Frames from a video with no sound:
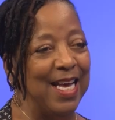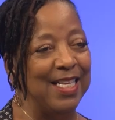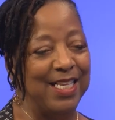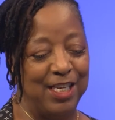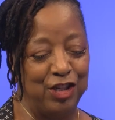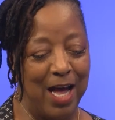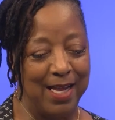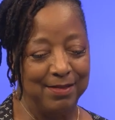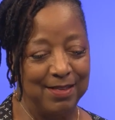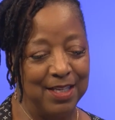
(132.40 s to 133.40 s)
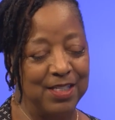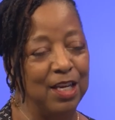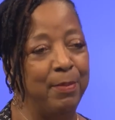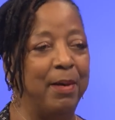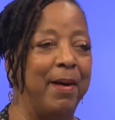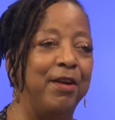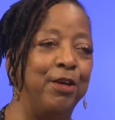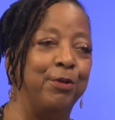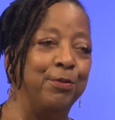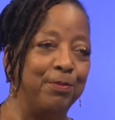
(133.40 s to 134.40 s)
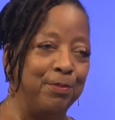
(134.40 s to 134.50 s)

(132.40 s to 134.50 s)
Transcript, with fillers: And Deshawn, tell us a little bit about you.